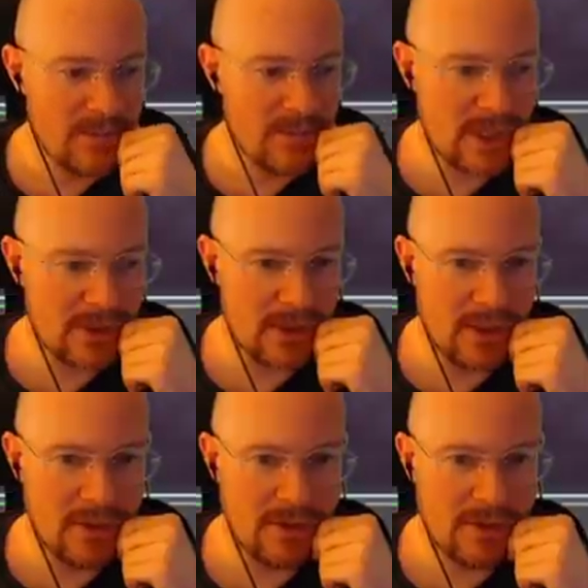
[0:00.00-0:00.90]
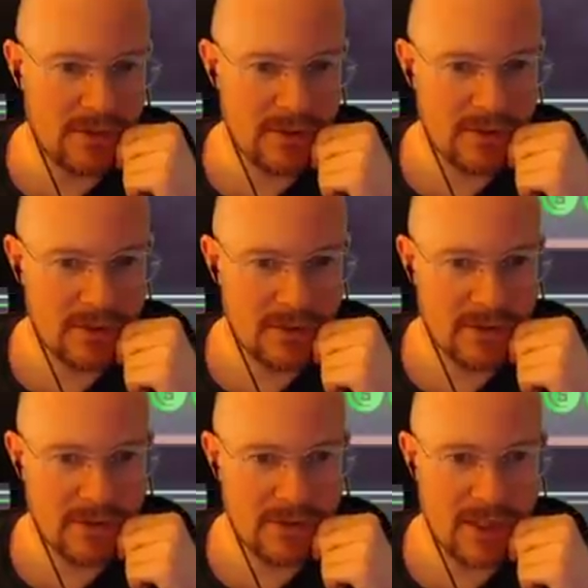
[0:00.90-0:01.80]
Check their health.
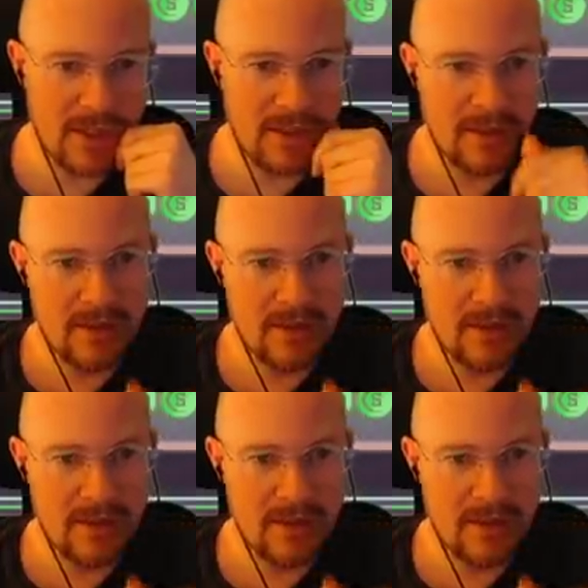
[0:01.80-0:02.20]
Okay.